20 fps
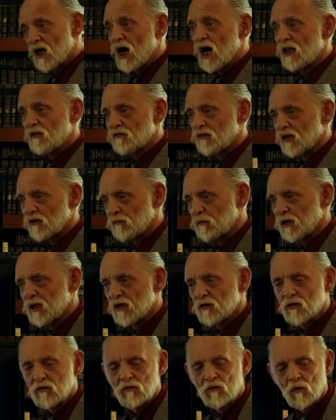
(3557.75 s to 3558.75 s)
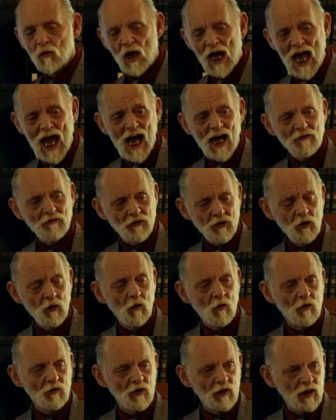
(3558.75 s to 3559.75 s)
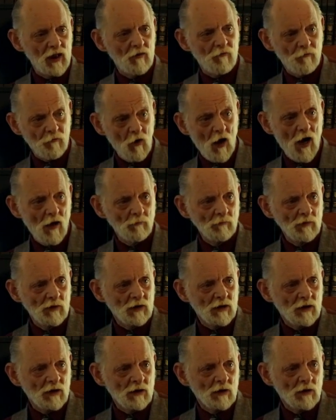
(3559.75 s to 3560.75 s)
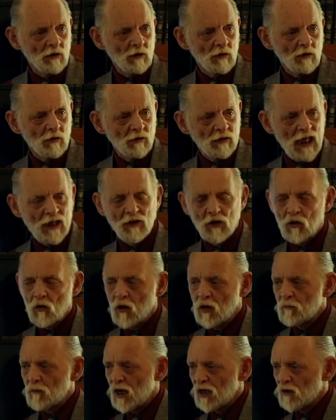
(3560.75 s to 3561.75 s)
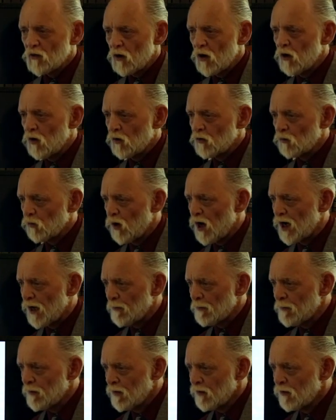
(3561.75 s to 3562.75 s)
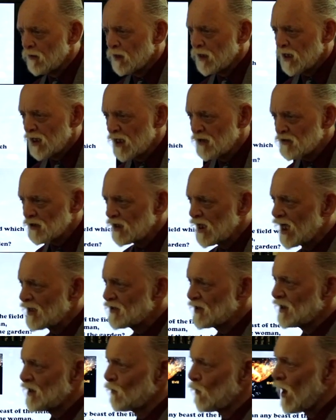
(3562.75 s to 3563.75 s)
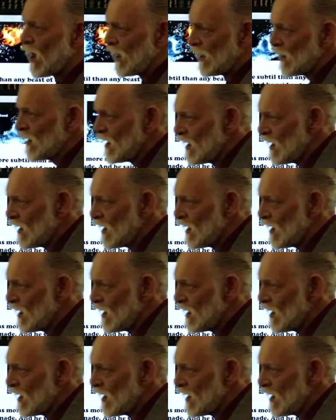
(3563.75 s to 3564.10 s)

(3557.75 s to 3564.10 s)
God says. Because if you add to or delete from, then you're going by your own what? Intellect and what?